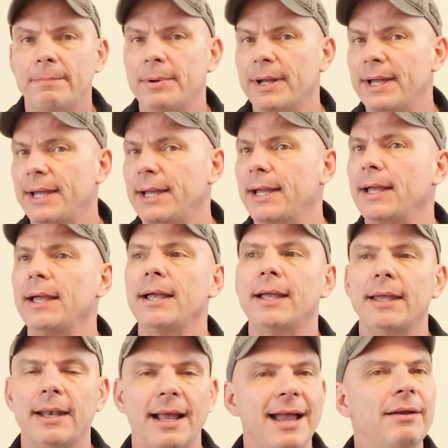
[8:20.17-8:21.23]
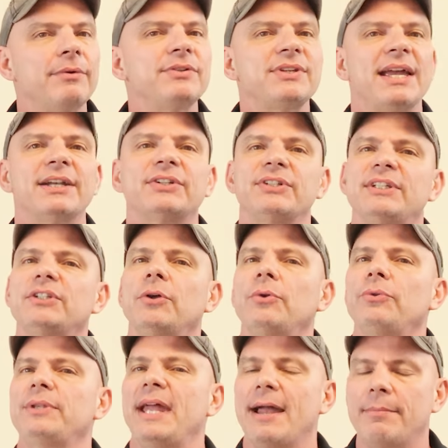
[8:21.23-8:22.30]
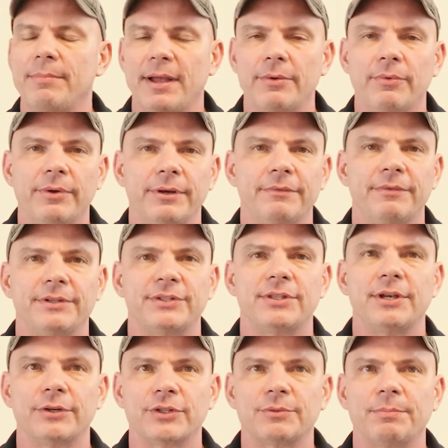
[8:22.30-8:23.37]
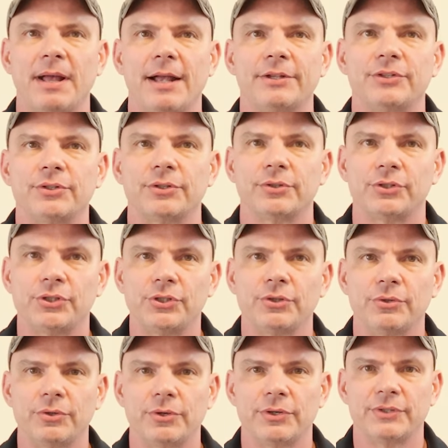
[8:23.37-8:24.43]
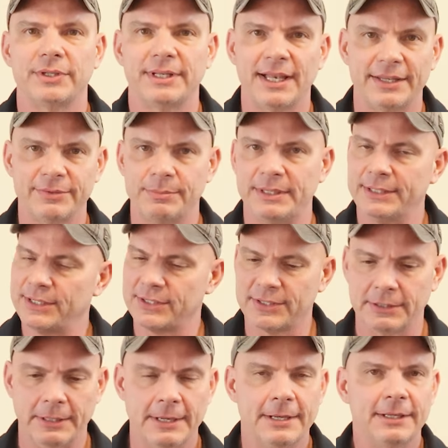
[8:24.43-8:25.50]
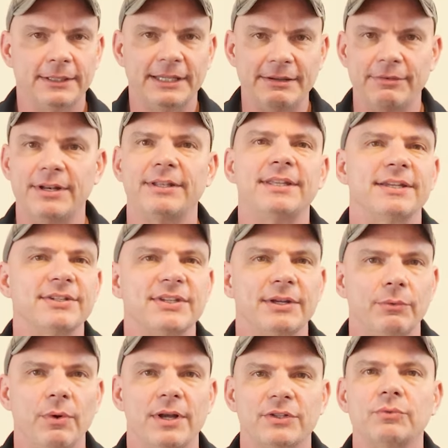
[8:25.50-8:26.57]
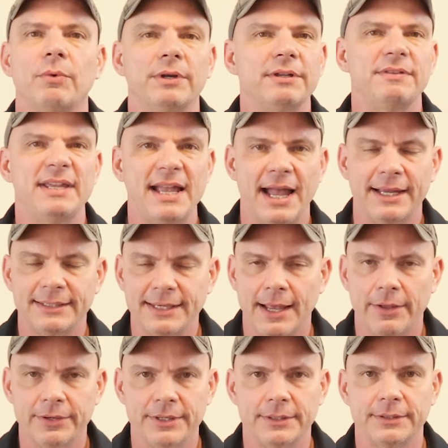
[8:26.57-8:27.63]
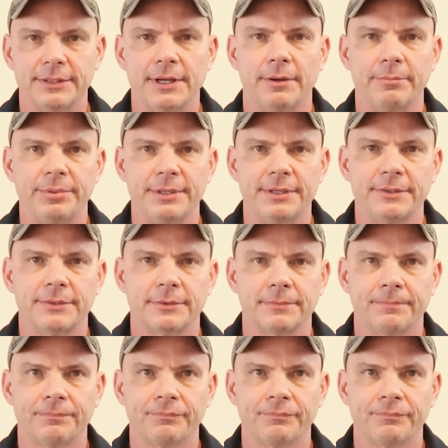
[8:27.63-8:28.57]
but I was actually told that by one of us, their sponsored shooters. And let's me just leave it at this it was one of the Italian companies.